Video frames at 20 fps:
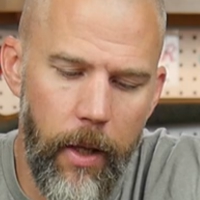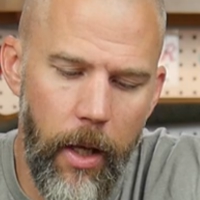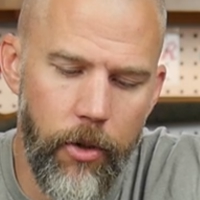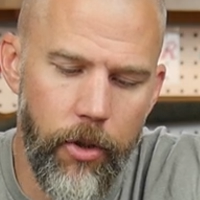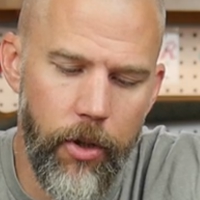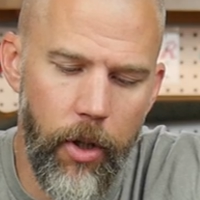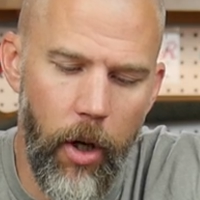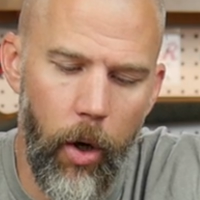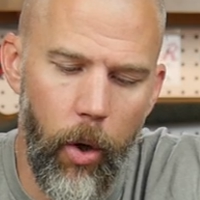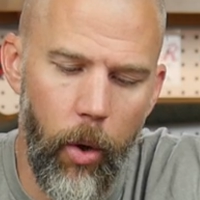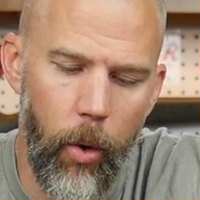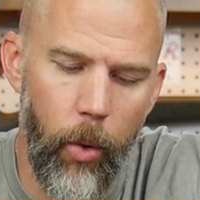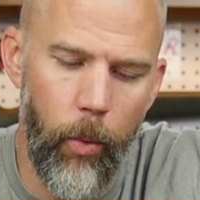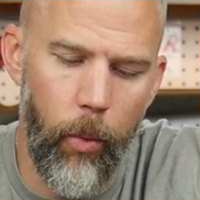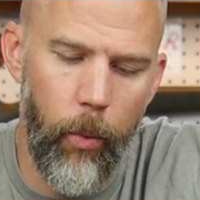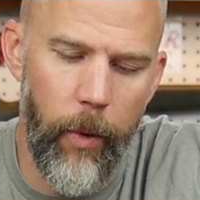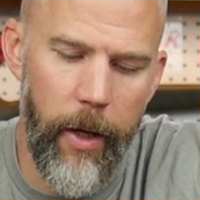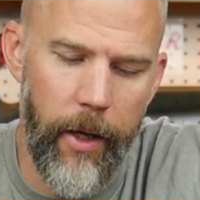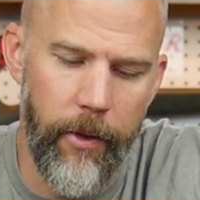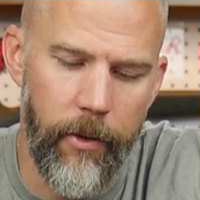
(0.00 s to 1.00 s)
So
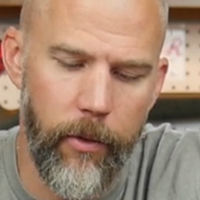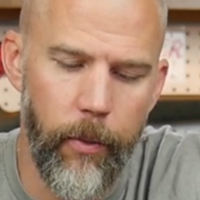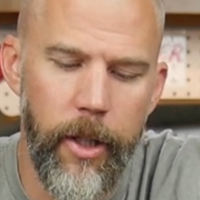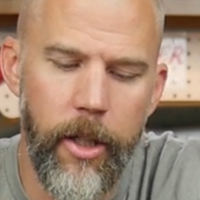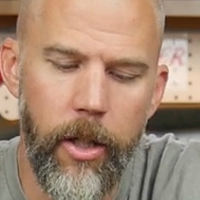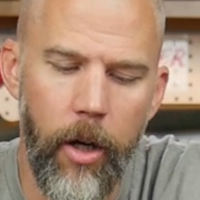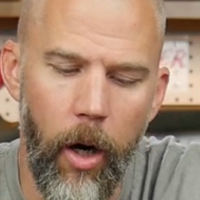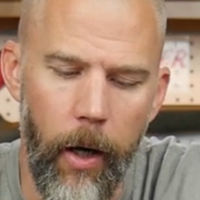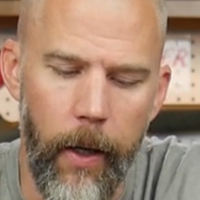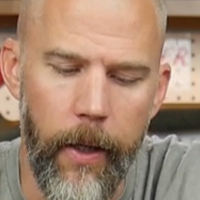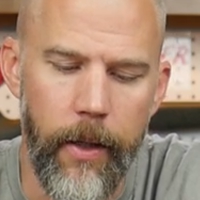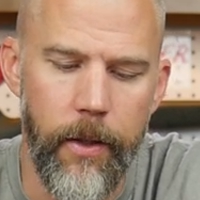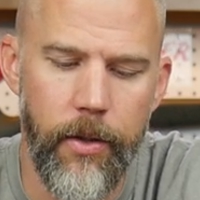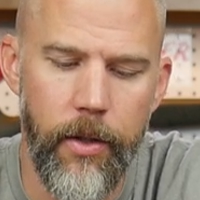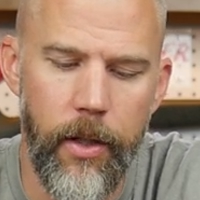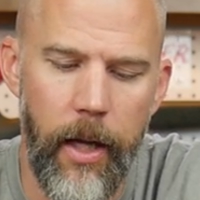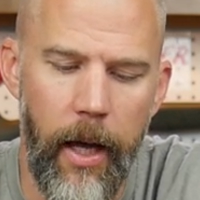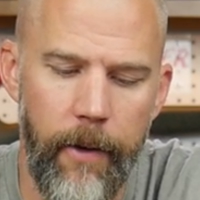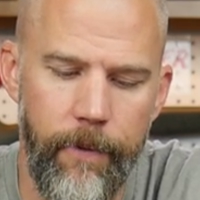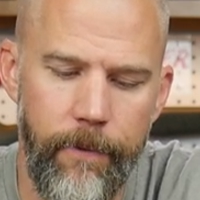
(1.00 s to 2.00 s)
we had three
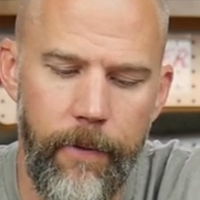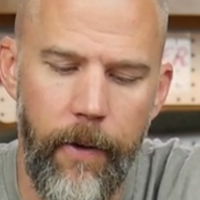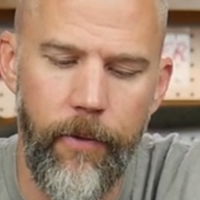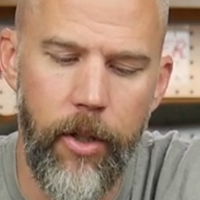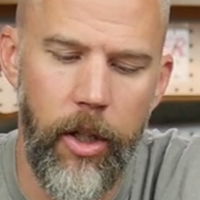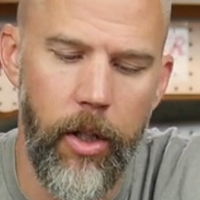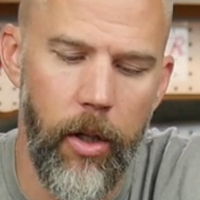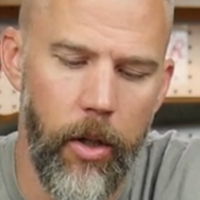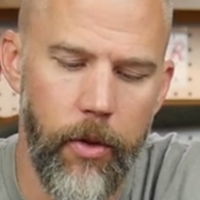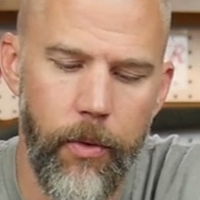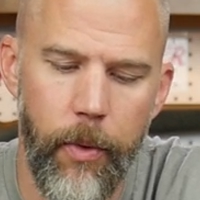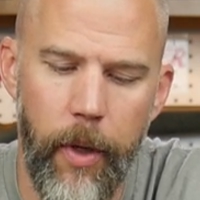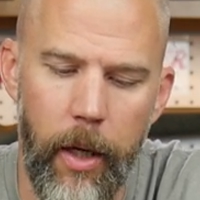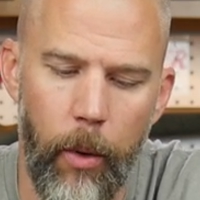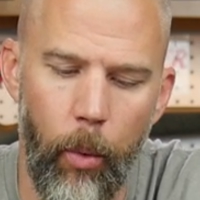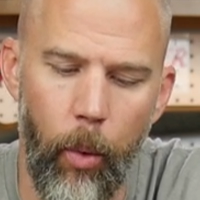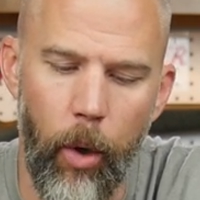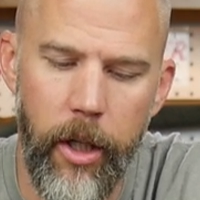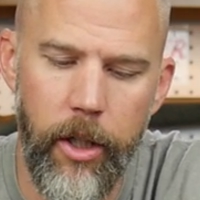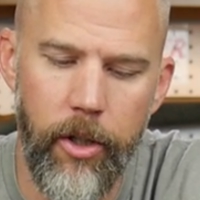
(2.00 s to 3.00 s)
targets. At fifty yards, we had
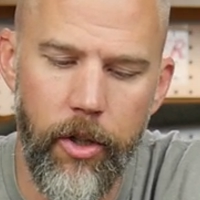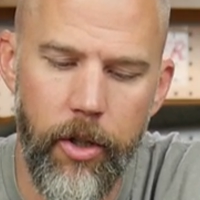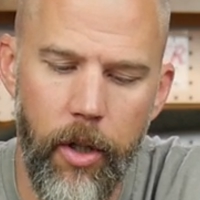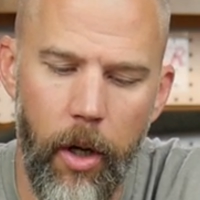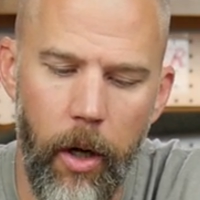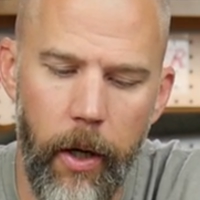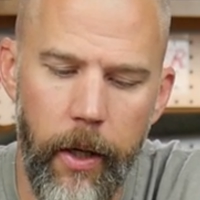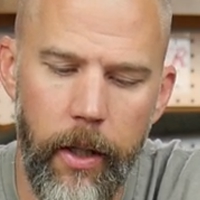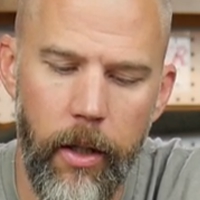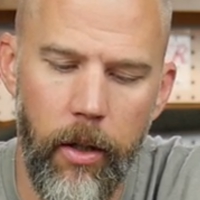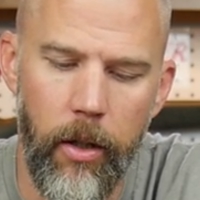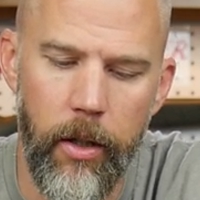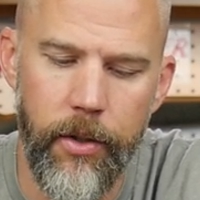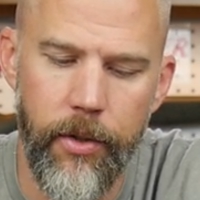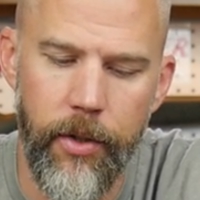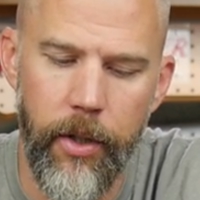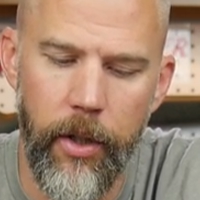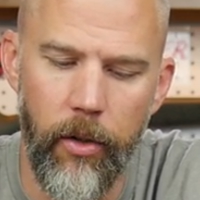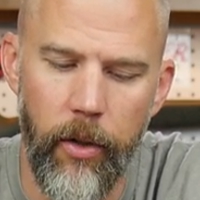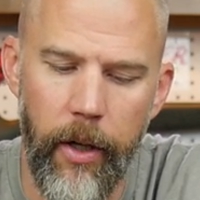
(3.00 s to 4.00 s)
a one inch target on a
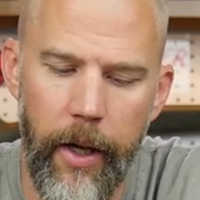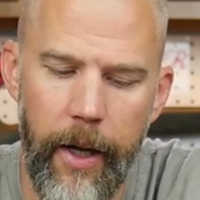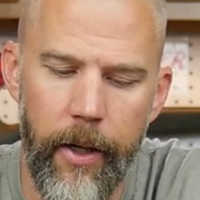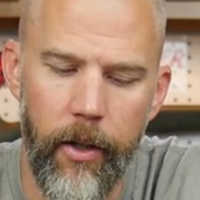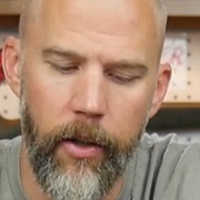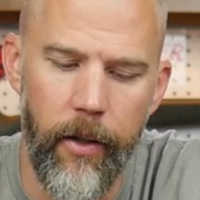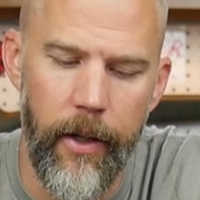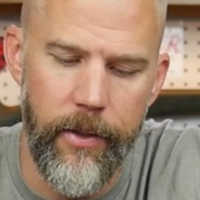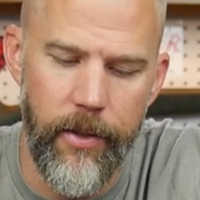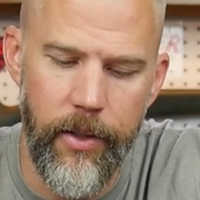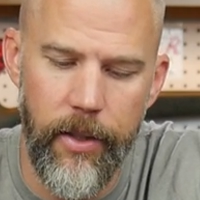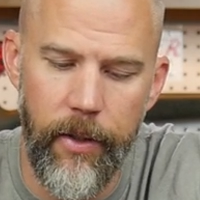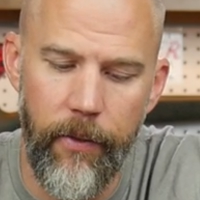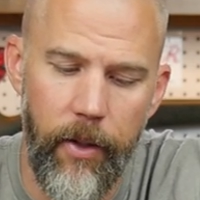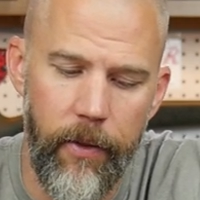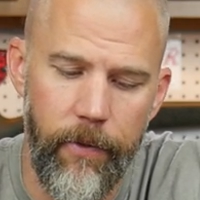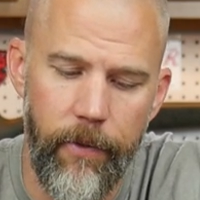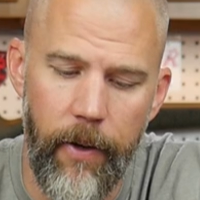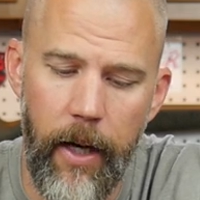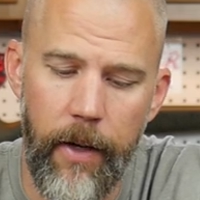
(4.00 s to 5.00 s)
single hanger. At
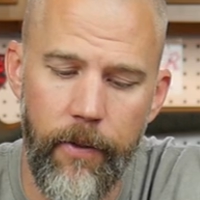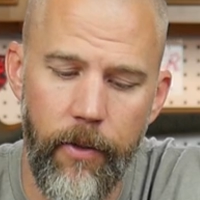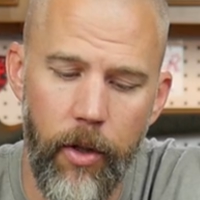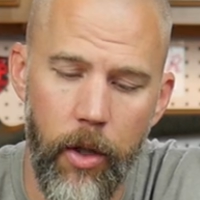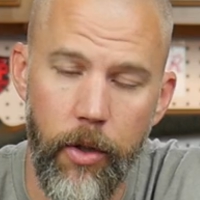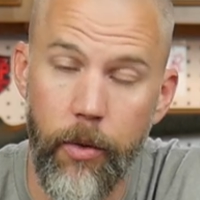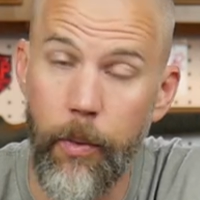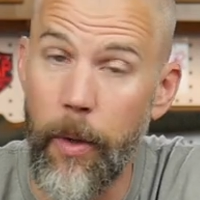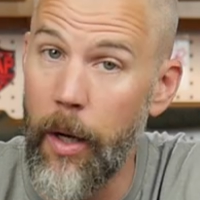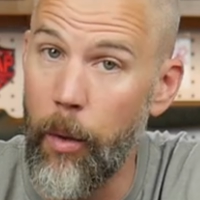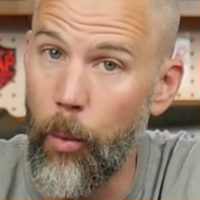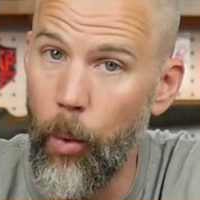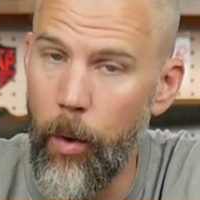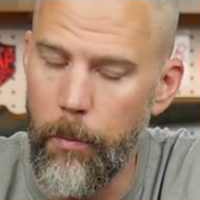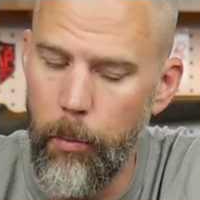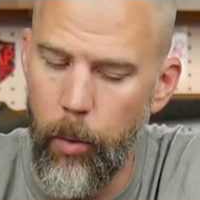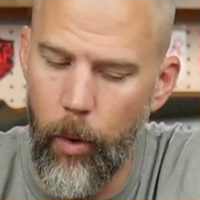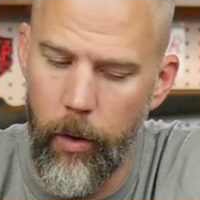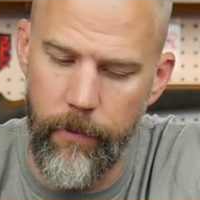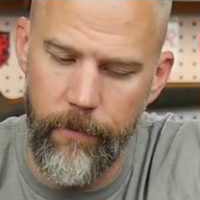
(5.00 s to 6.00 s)
seventy-five yards, we had a
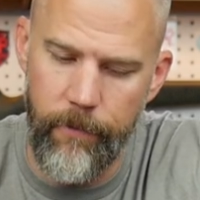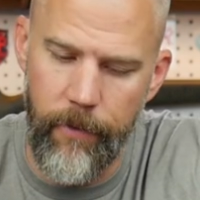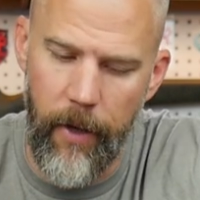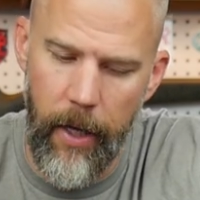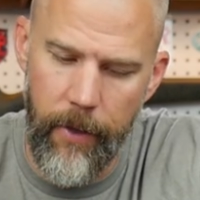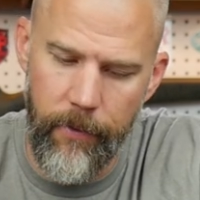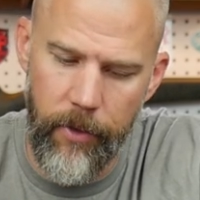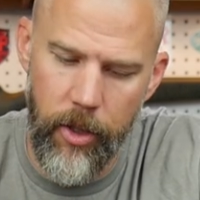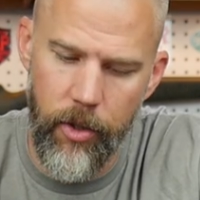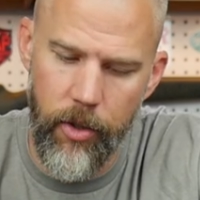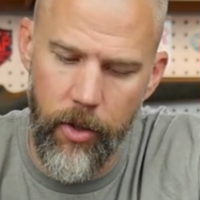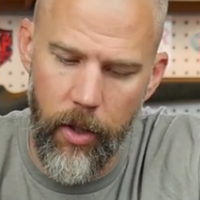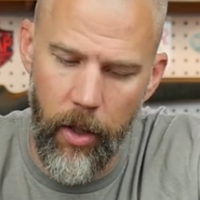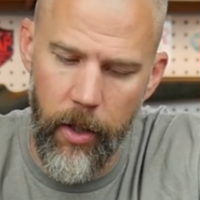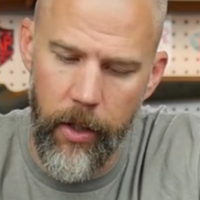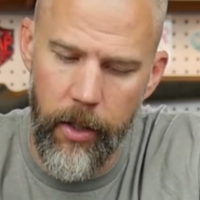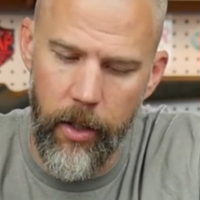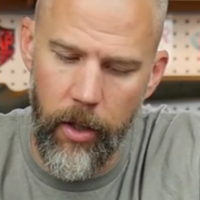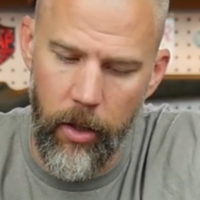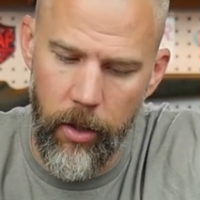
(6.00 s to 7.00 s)
one point five inch
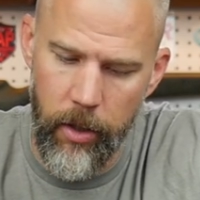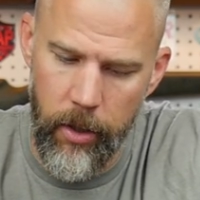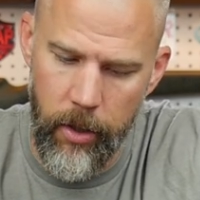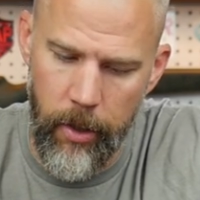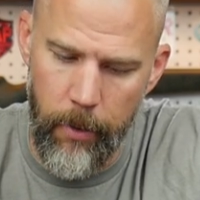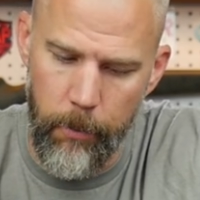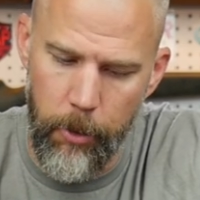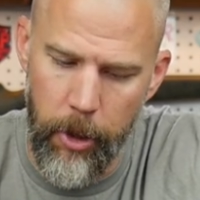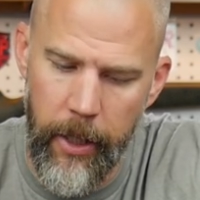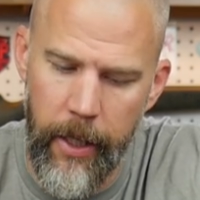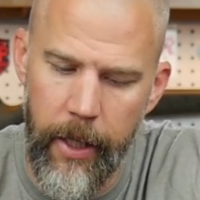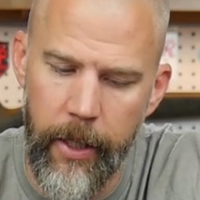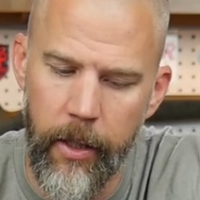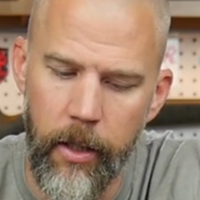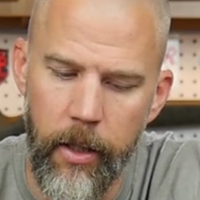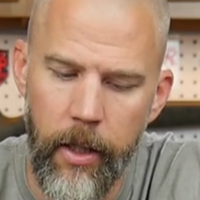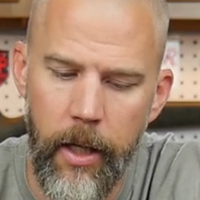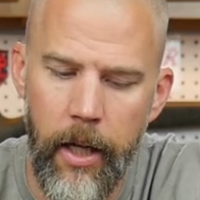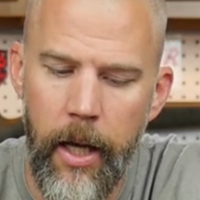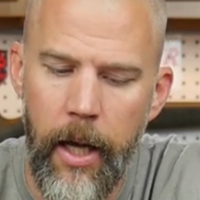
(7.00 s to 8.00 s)
target on a double
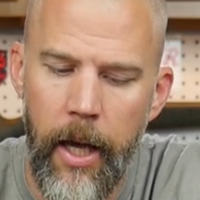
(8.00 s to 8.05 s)
hanger.